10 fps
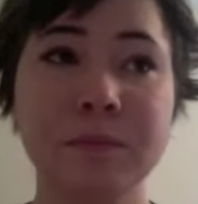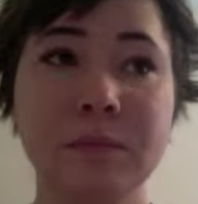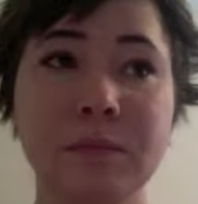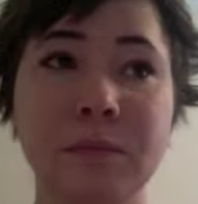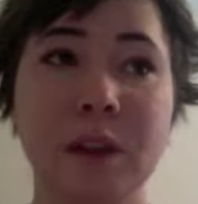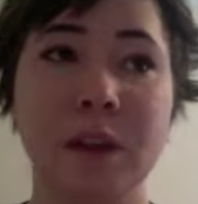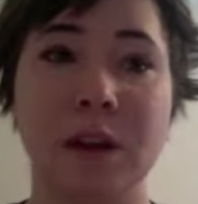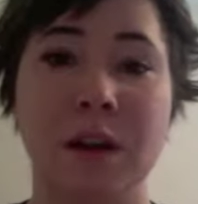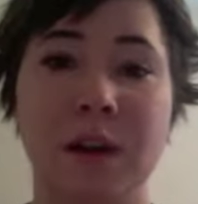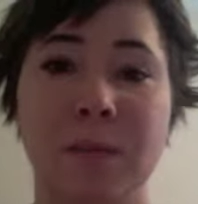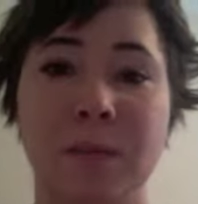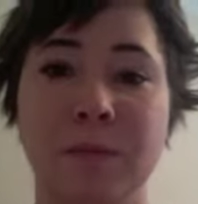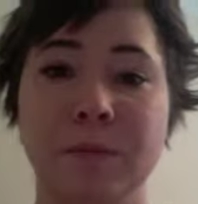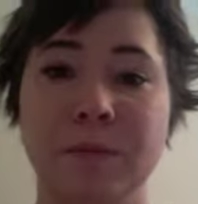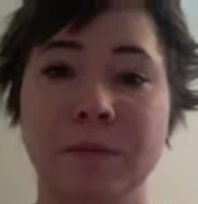
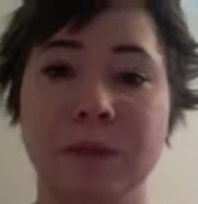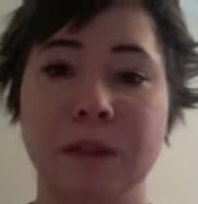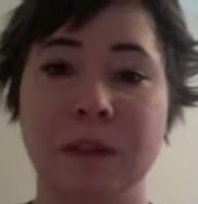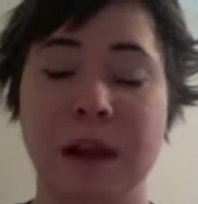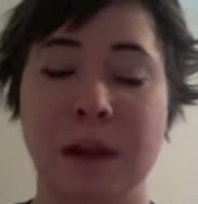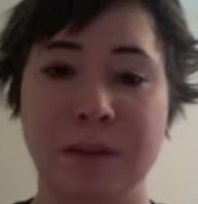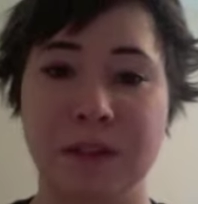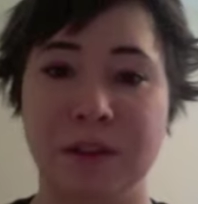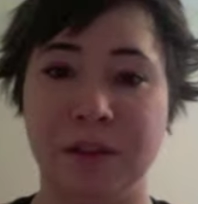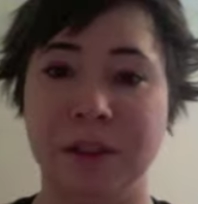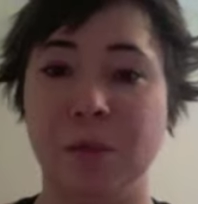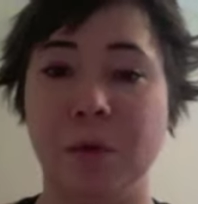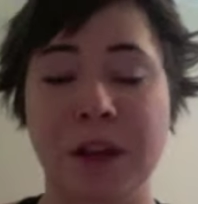up until this point,